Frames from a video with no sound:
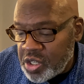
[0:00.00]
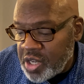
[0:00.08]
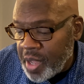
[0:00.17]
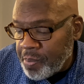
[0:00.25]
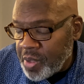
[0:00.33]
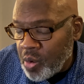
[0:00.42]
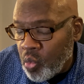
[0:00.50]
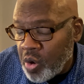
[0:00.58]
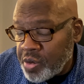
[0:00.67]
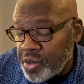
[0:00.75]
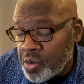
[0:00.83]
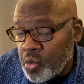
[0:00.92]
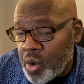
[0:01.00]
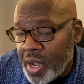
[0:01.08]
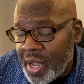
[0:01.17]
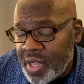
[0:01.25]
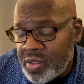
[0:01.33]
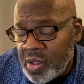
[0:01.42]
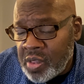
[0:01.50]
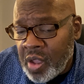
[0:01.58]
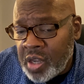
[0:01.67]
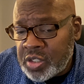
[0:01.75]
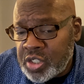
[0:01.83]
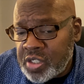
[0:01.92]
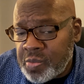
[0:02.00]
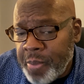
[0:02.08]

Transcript: not be a wonder why the largest